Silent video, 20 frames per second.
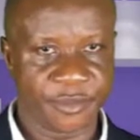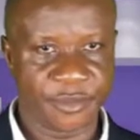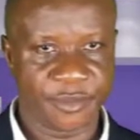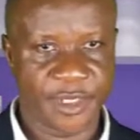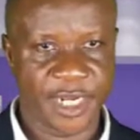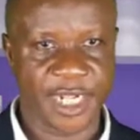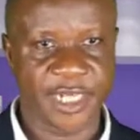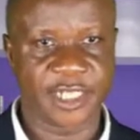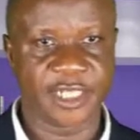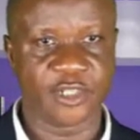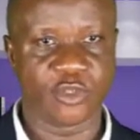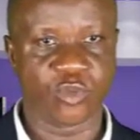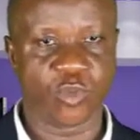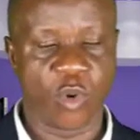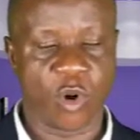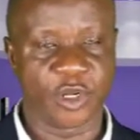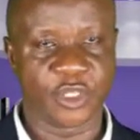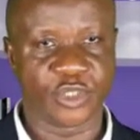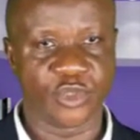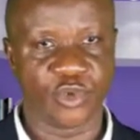That is
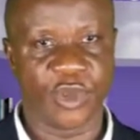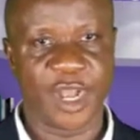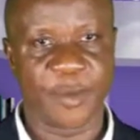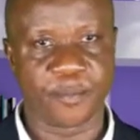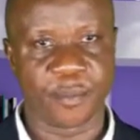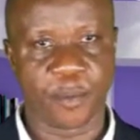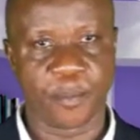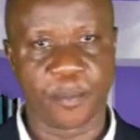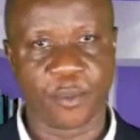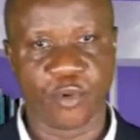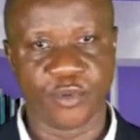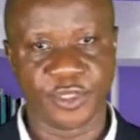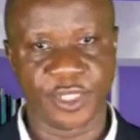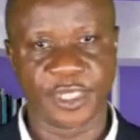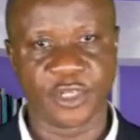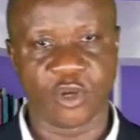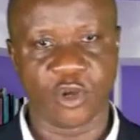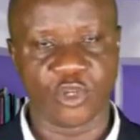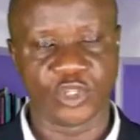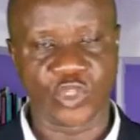what you are
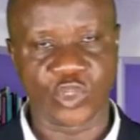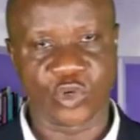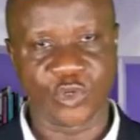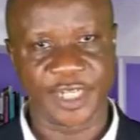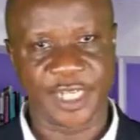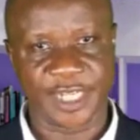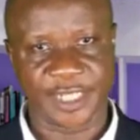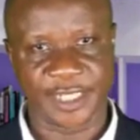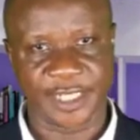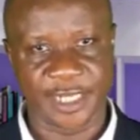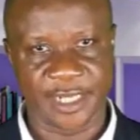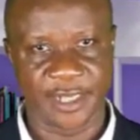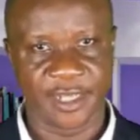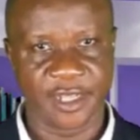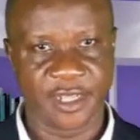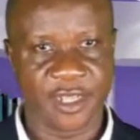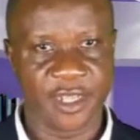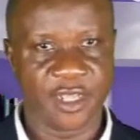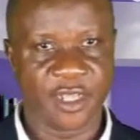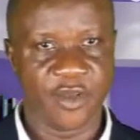proposing or suggesting
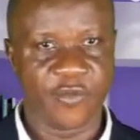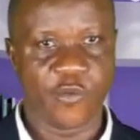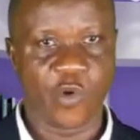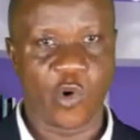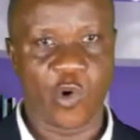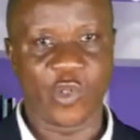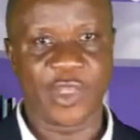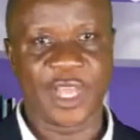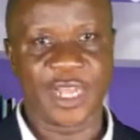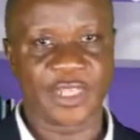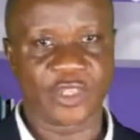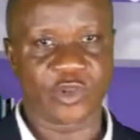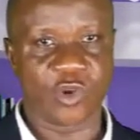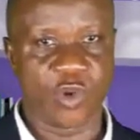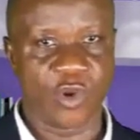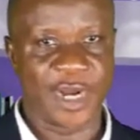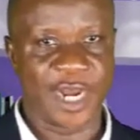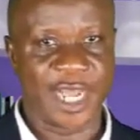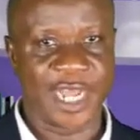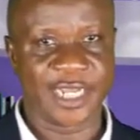for other
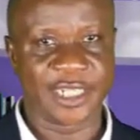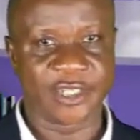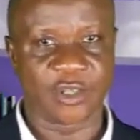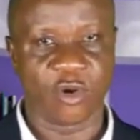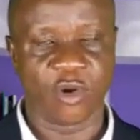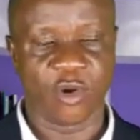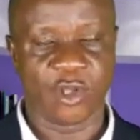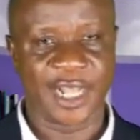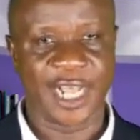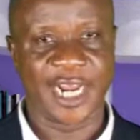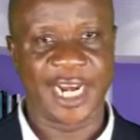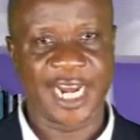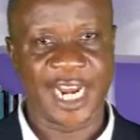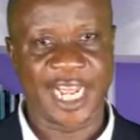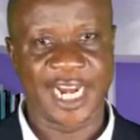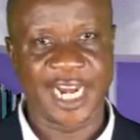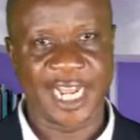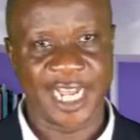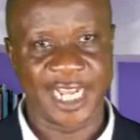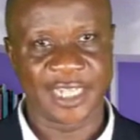scholars or other
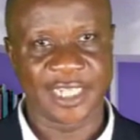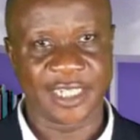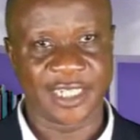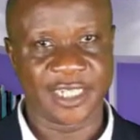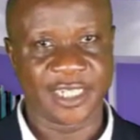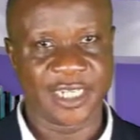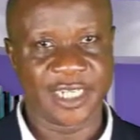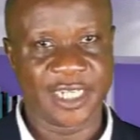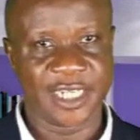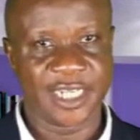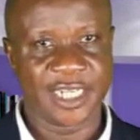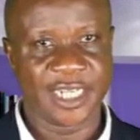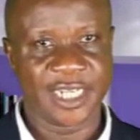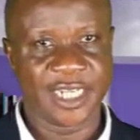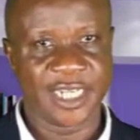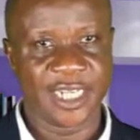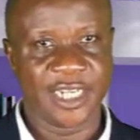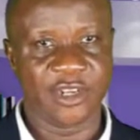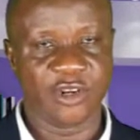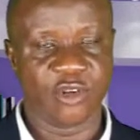learners,
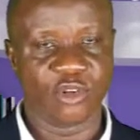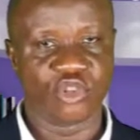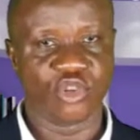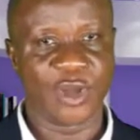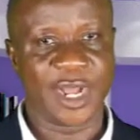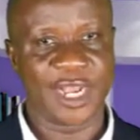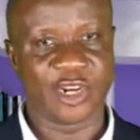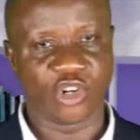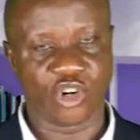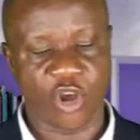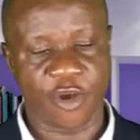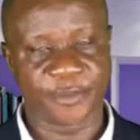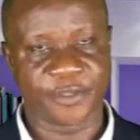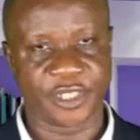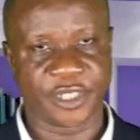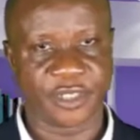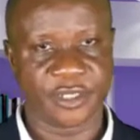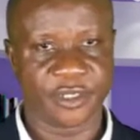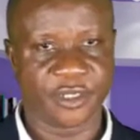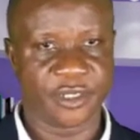to
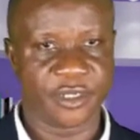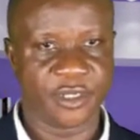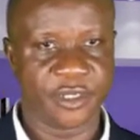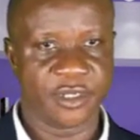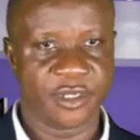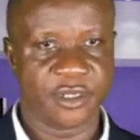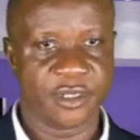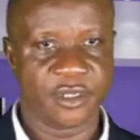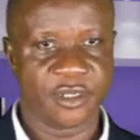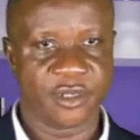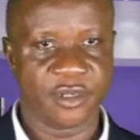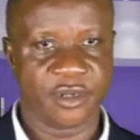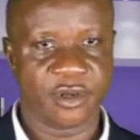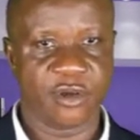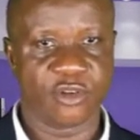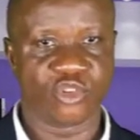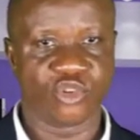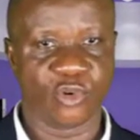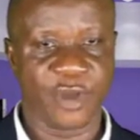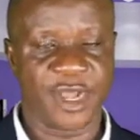adopt
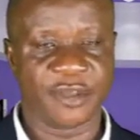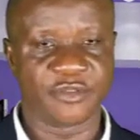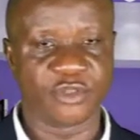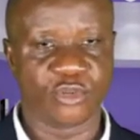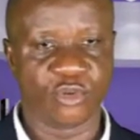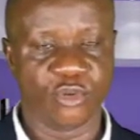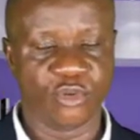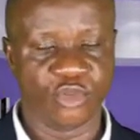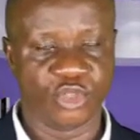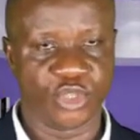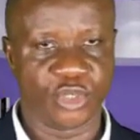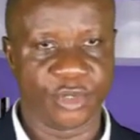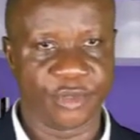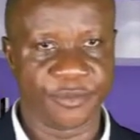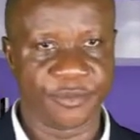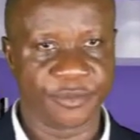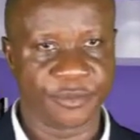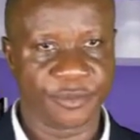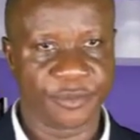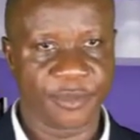or to have solution.